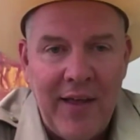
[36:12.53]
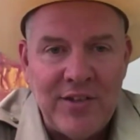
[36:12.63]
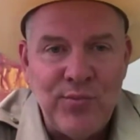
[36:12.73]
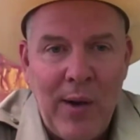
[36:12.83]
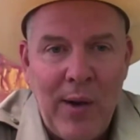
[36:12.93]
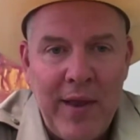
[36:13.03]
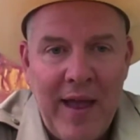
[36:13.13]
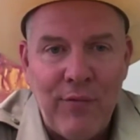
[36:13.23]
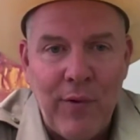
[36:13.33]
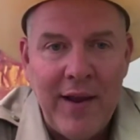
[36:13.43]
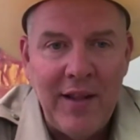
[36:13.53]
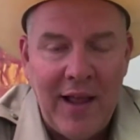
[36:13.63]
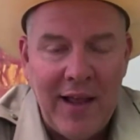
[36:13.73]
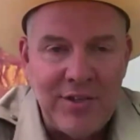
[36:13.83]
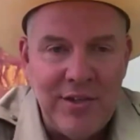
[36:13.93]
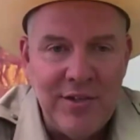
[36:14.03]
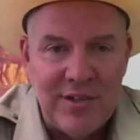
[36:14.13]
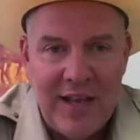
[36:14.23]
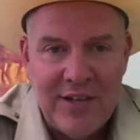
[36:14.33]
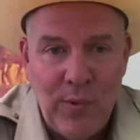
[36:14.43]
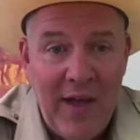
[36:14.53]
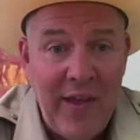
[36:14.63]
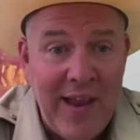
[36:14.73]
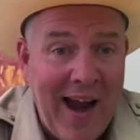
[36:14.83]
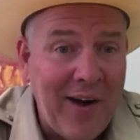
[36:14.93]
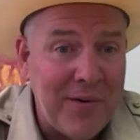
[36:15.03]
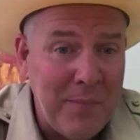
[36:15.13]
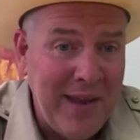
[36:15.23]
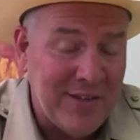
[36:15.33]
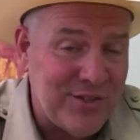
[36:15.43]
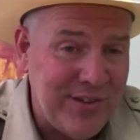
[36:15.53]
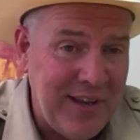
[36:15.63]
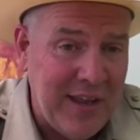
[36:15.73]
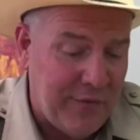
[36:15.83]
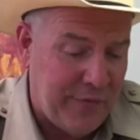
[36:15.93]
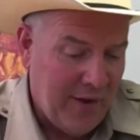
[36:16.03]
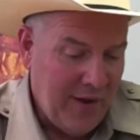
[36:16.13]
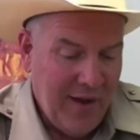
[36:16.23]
that's why we have regulations, and that's why they hired me and Steve